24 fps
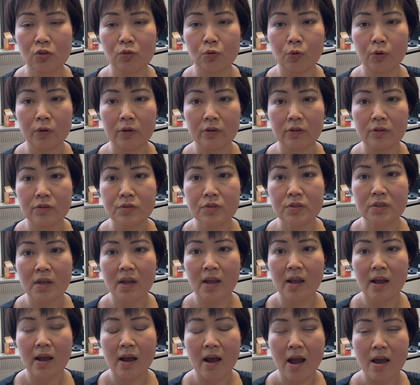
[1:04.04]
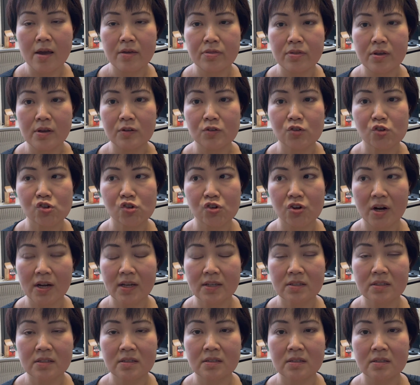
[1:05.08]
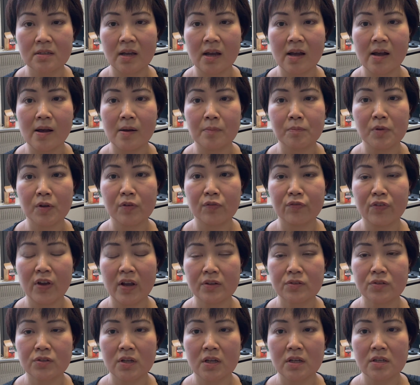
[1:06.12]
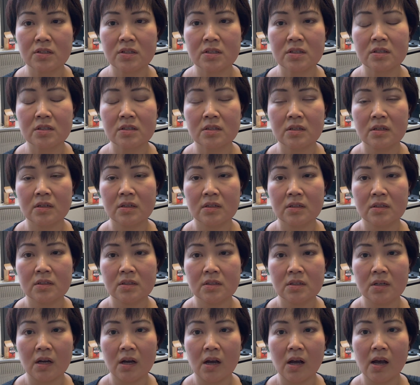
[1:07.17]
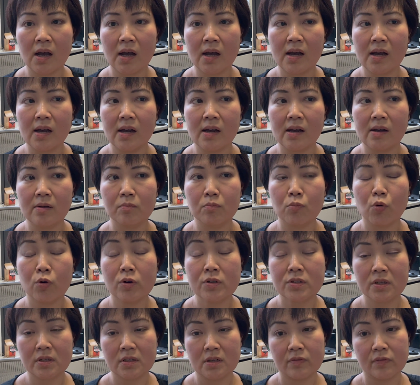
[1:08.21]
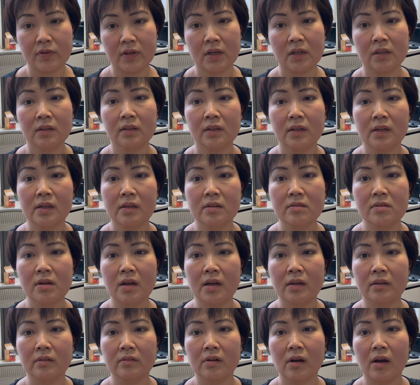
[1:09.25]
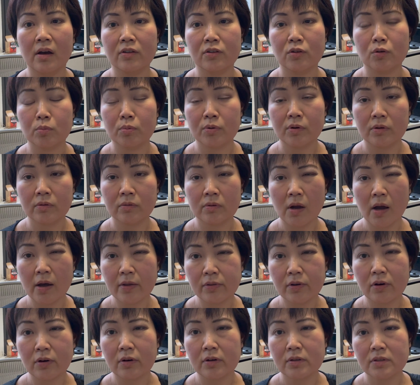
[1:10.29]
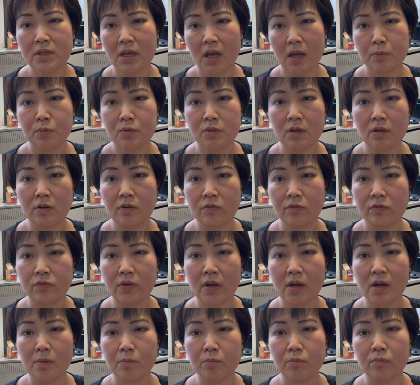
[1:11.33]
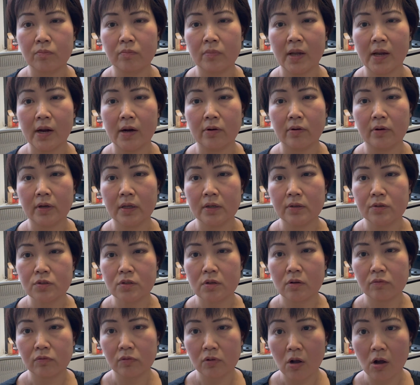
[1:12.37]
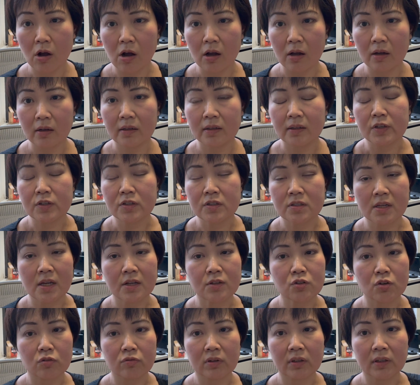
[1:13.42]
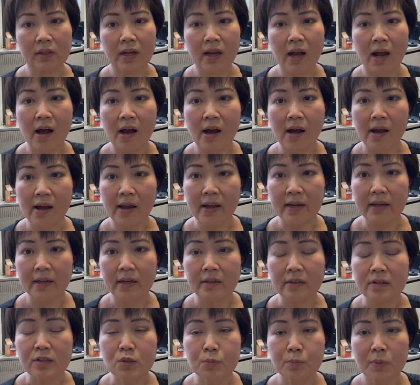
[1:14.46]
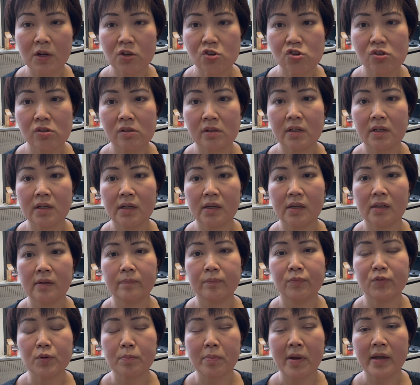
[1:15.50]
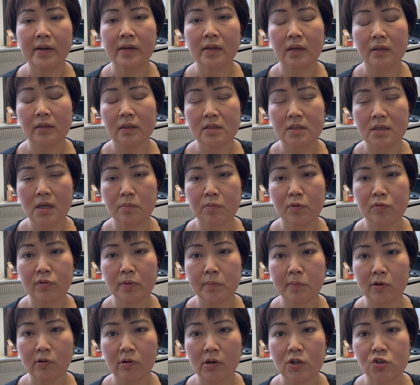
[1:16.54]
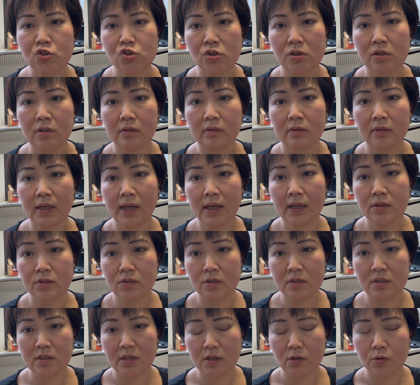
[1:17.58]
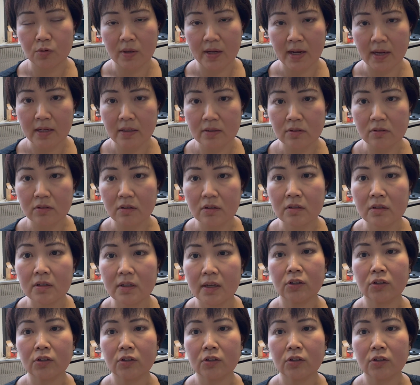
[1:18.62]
lawyers, I think stress affects us more significantly than other types of areas of law. The stakes are really high, and especially depending on the type of immigration cases that you handle,